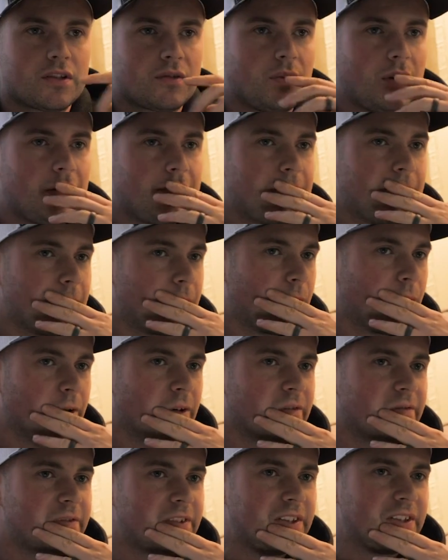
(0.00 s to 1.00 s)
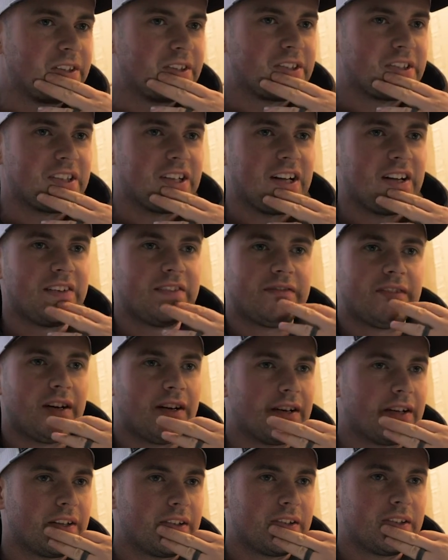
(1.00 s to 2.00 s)
quite a few cornfields that I've
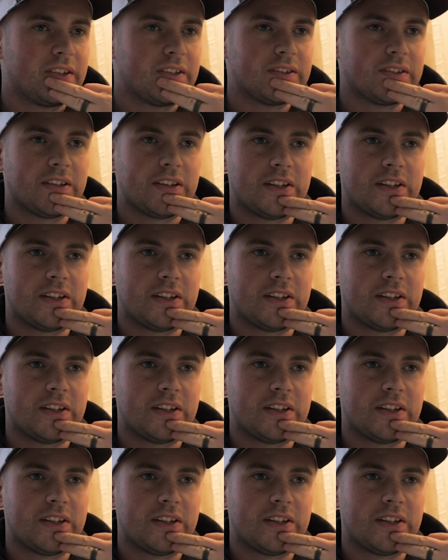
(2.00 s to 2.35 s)
hunted,